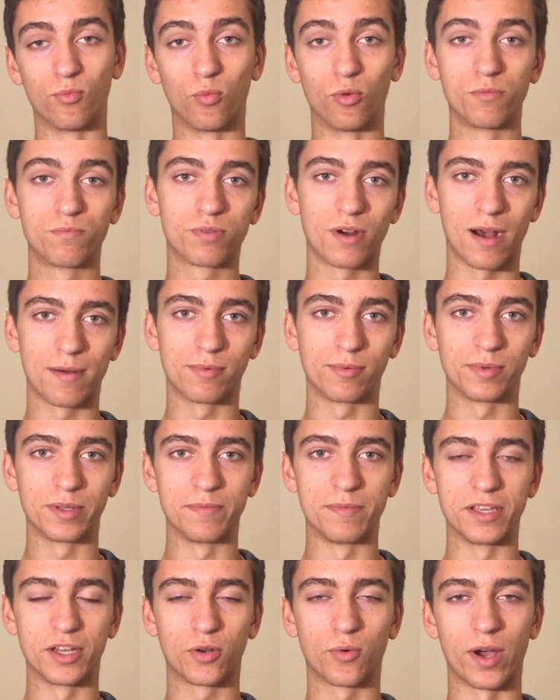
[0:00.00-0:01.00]
would probably
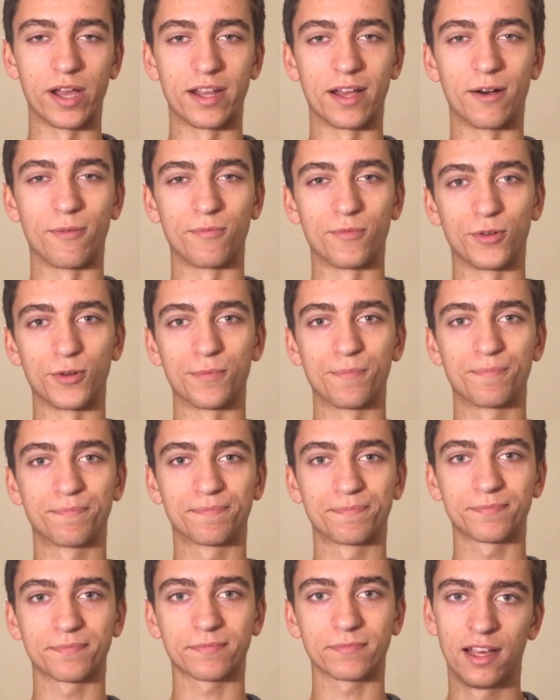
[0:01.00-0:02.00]
be quite helpful.
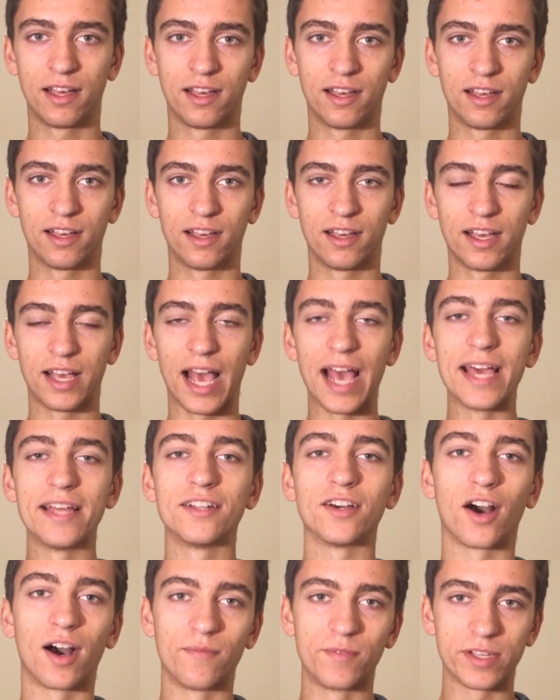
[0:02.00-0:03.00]

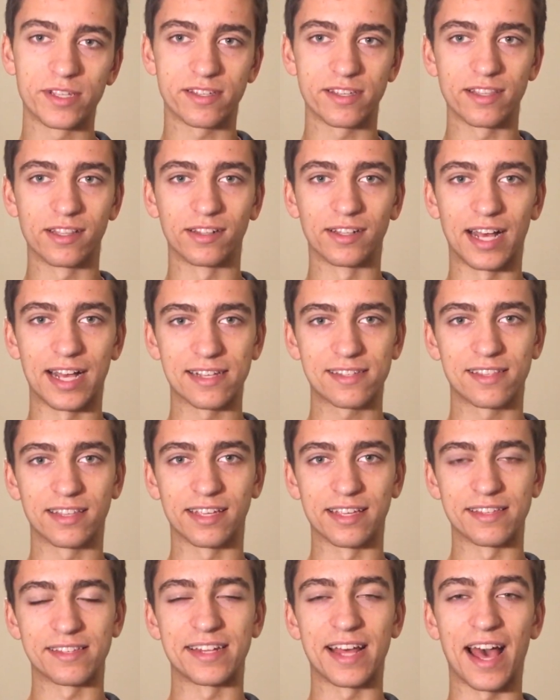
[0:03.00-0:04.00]
And obviously the last thing
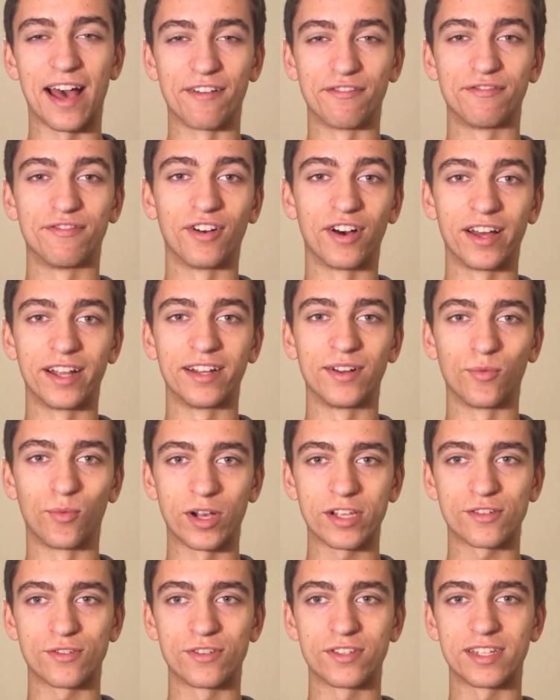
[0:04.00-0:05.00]
is to have fun.
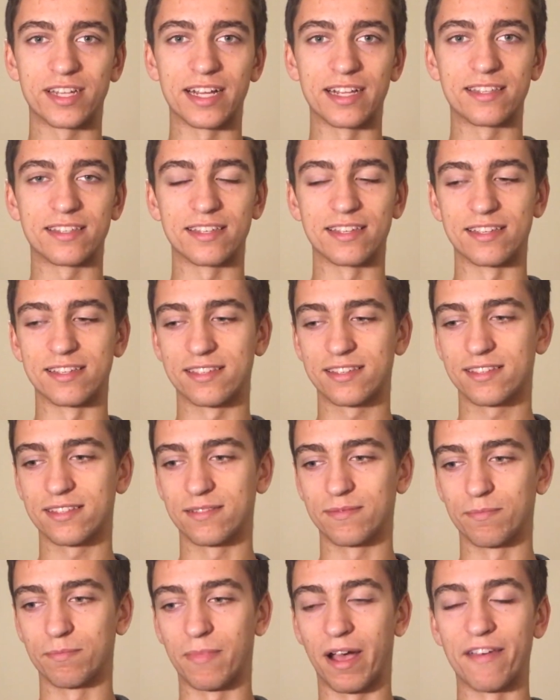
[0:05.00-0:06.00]
Western States is
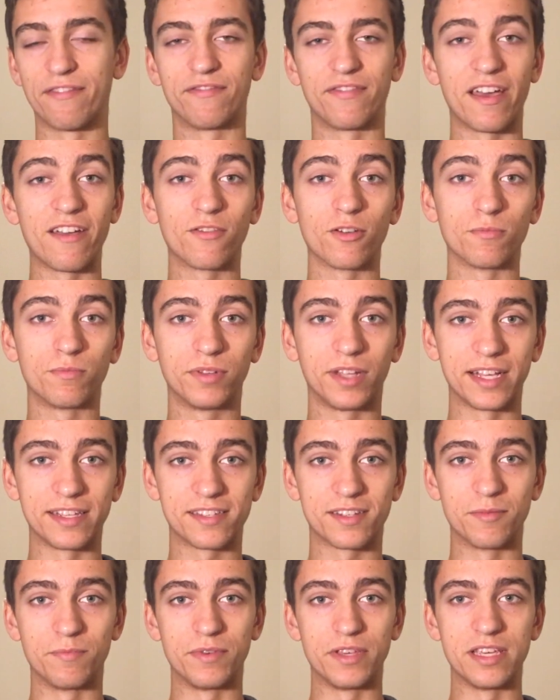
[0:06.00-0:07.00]
my favorite
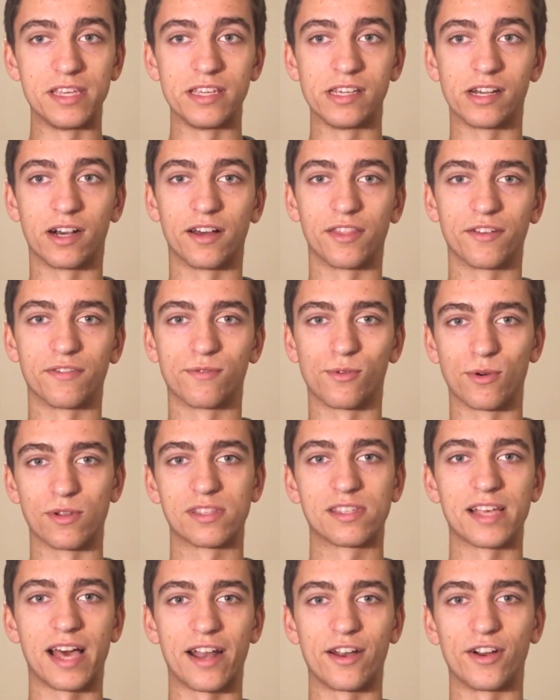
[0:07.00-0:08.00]
place to be on the 4th
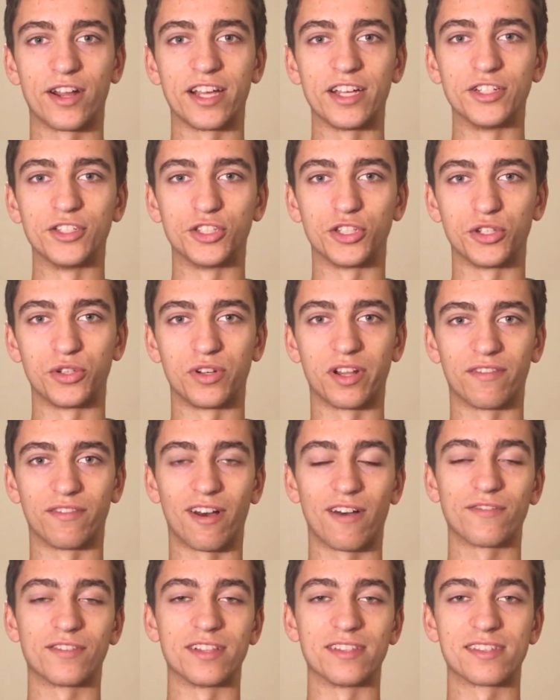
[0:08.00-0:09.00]
Saturday in June. I've
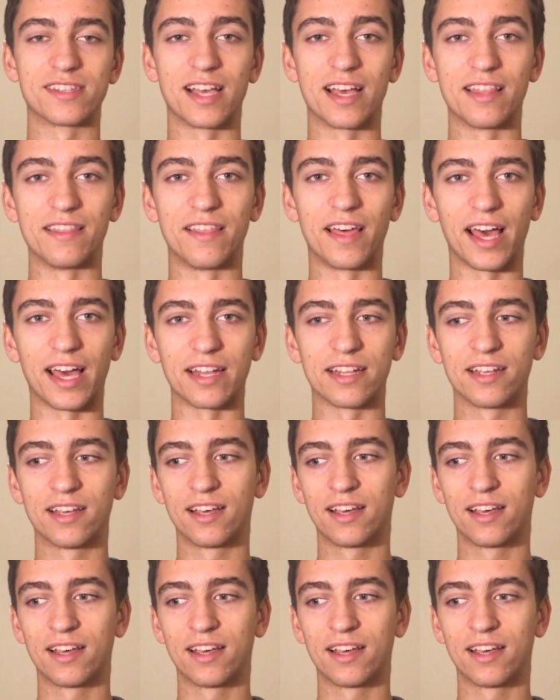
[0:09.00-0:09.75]
often said that